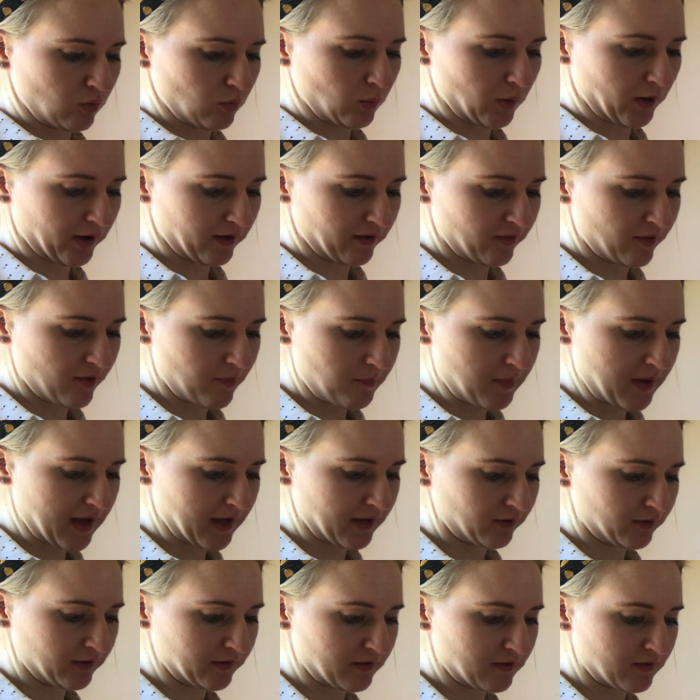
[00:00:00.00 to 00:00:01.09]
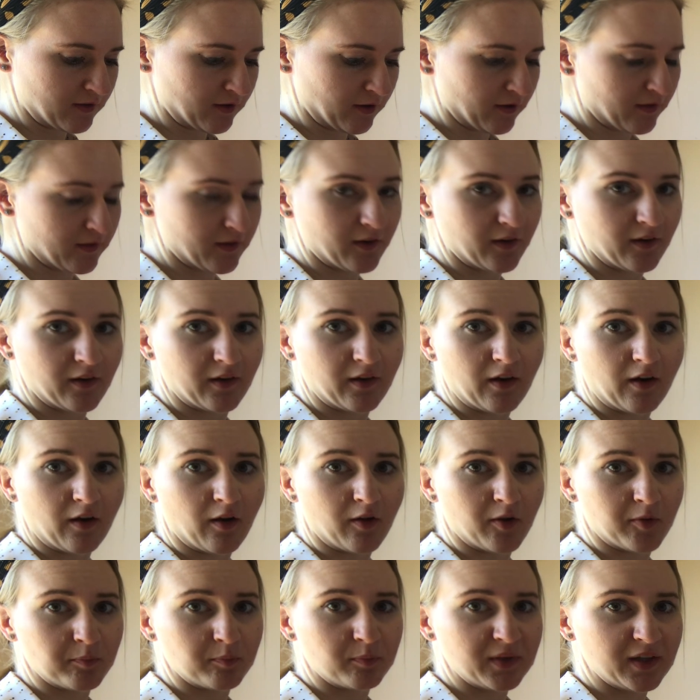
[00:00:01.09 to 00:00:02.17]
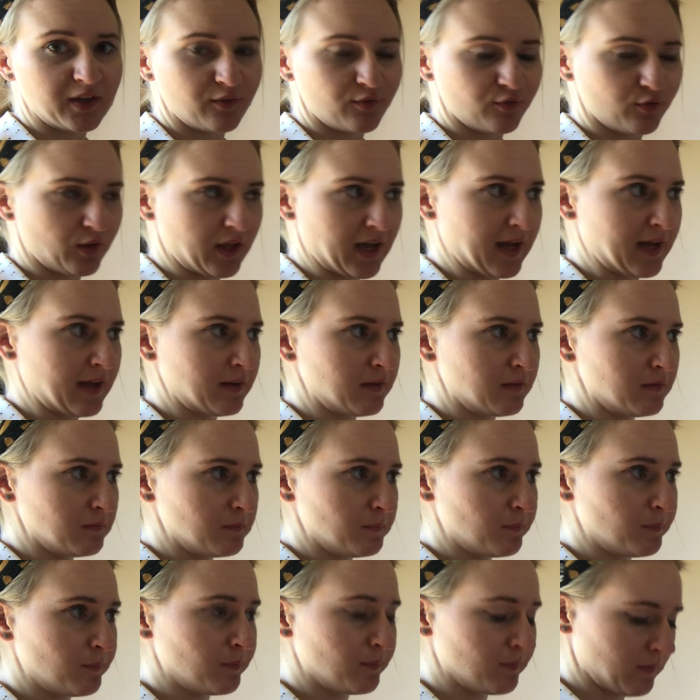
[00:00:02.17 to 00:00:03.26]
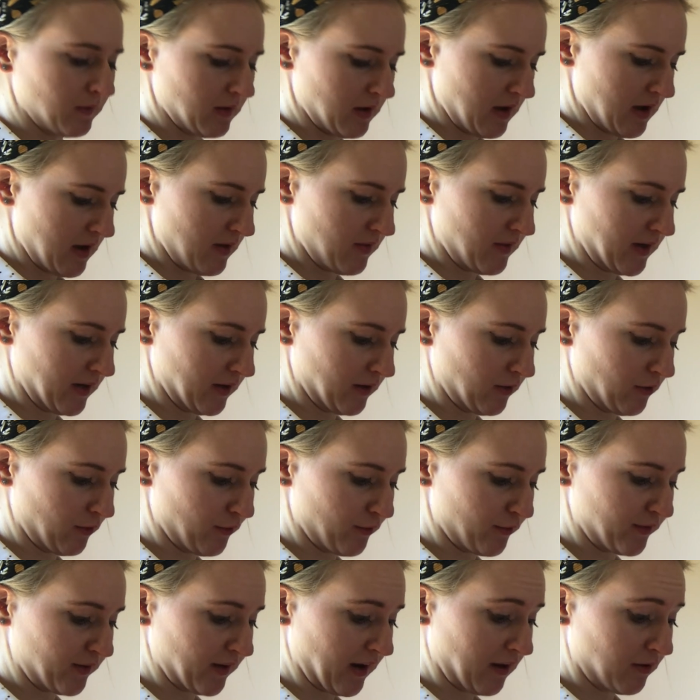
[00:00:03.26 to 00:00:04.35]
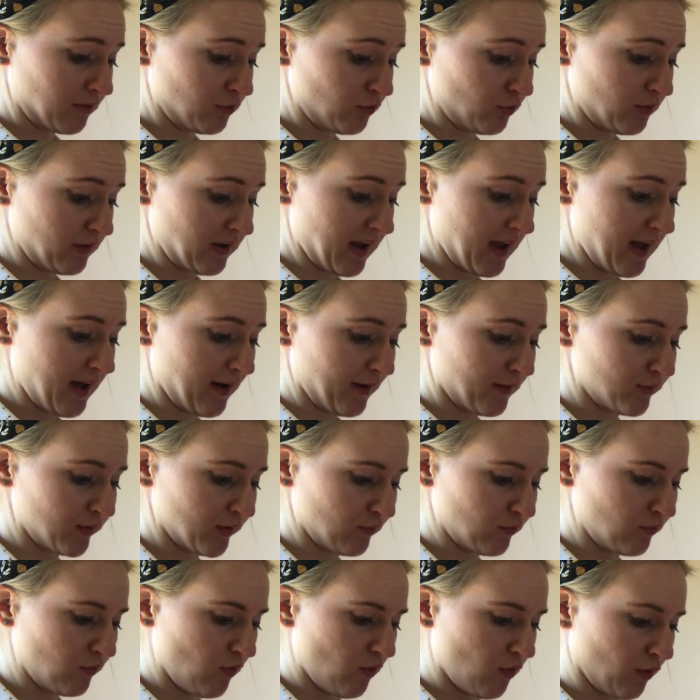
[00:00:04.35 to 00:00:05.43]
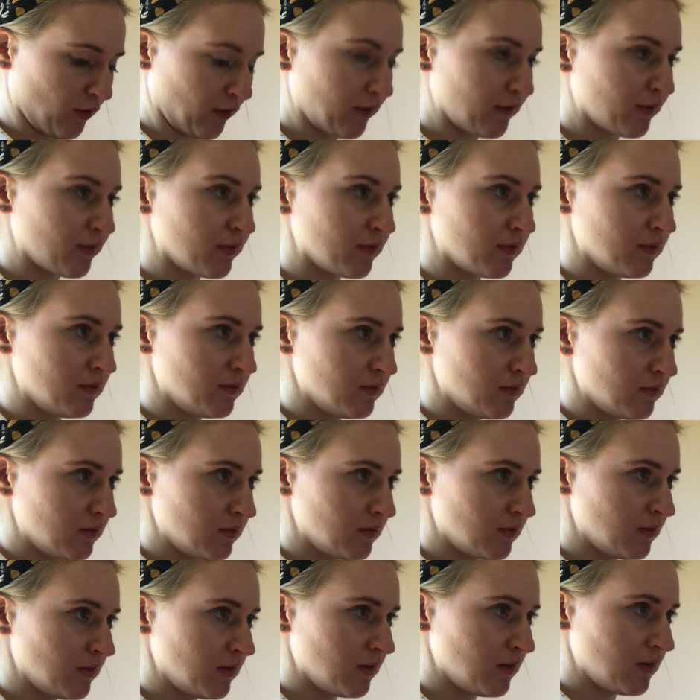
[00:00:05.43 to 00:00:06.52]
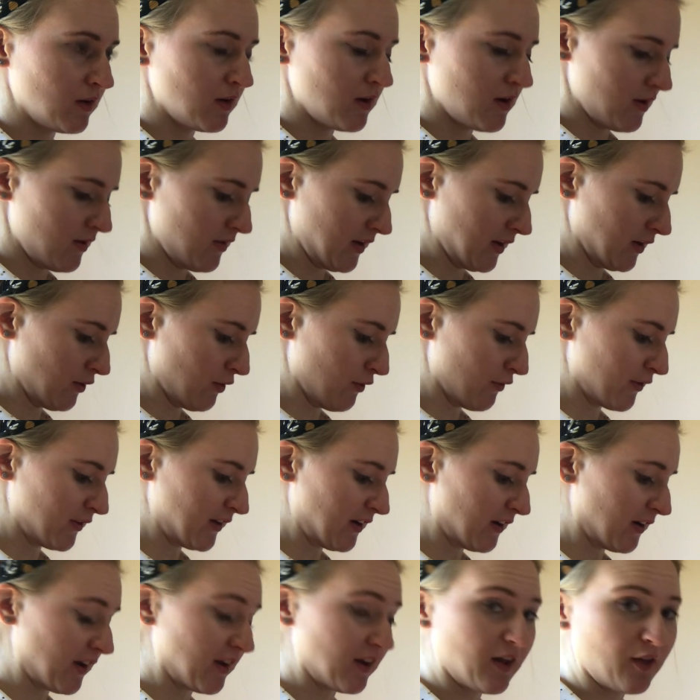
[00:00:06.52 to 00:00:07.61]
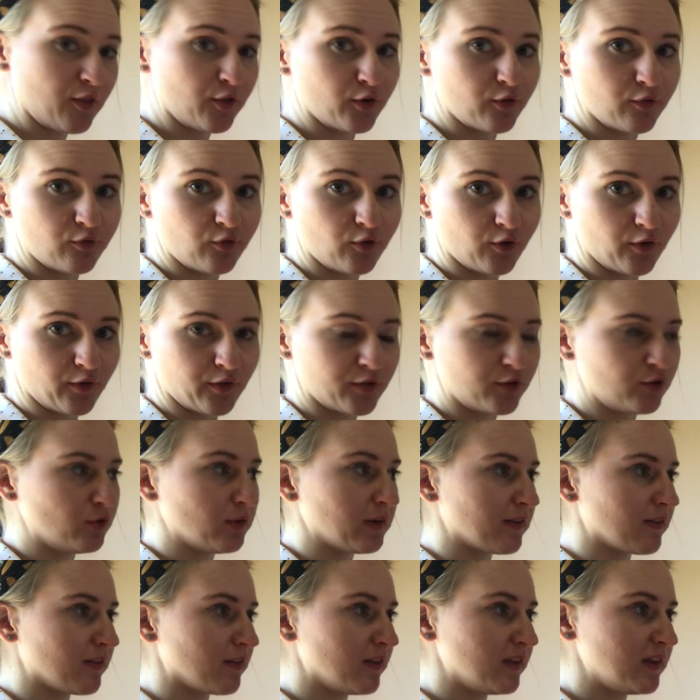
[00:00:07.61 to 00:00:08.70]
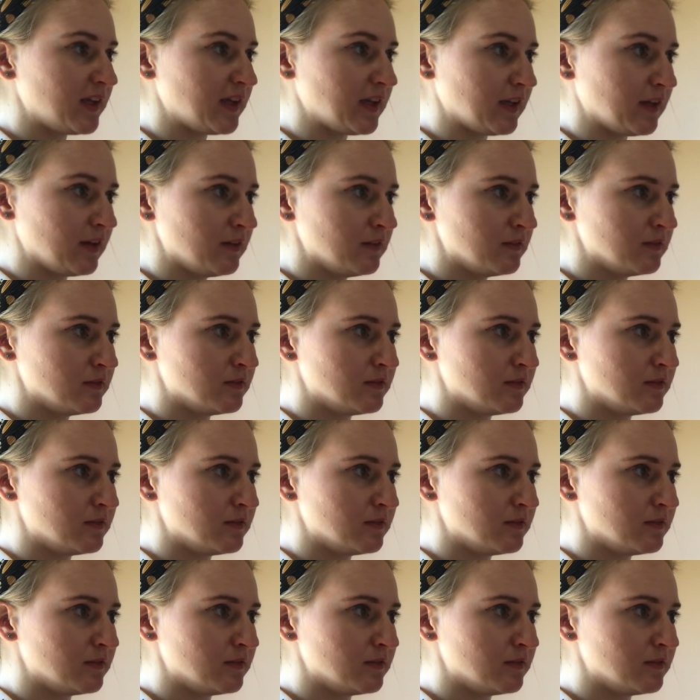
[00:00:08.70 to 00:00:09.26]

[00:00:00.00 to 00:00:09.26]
where in the pedal it starts out on a B flat, and then it goes down to an F, a fourth, and then it goes down another fourth to a C.